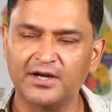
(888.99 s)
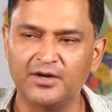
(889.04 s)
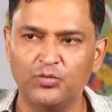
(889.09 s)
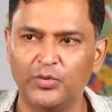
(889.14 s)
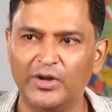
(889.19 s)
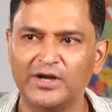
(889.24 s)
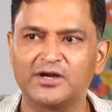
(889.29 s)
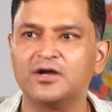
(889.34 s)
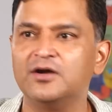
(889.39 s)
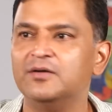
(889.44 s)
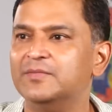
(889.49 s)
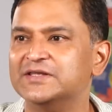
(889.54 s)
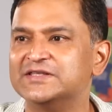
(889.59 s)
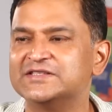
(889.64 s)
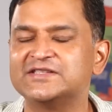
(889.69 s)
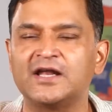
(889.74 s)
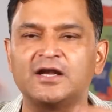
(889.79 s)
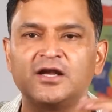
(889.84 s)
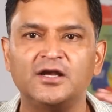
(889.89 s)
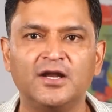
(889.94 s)
and welcome
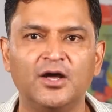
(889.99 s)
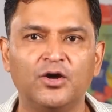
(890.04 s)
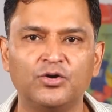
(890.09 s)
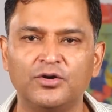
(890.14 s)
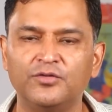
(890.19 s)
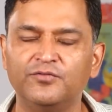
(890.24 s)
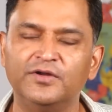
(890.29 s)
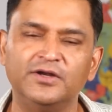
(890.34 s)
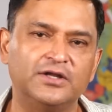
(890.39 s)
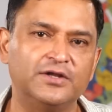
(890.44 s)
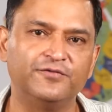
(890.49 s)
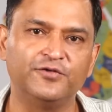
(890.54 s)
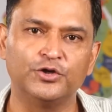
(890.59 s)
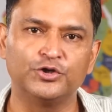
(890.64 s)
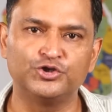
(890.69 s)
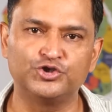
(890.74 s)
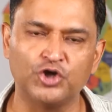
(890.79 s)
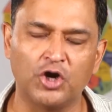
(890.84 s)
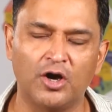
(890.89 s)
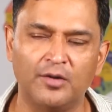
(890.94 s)
and settle down, and we'll give you
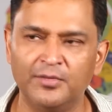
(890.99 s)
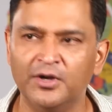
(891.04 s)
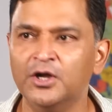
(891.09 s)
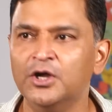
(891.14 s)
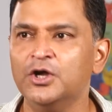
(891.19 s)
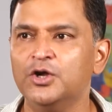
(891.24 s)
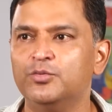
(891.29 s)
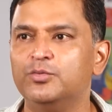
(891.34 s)
a job.